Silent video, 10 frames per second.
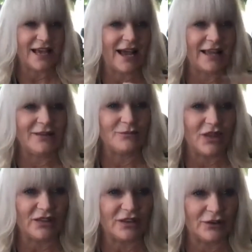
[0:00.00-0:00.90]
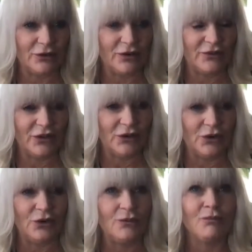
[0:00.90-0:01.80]
time that the two of
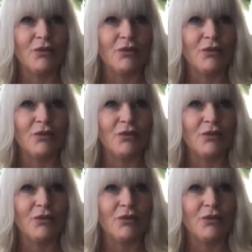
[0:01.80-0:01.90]
you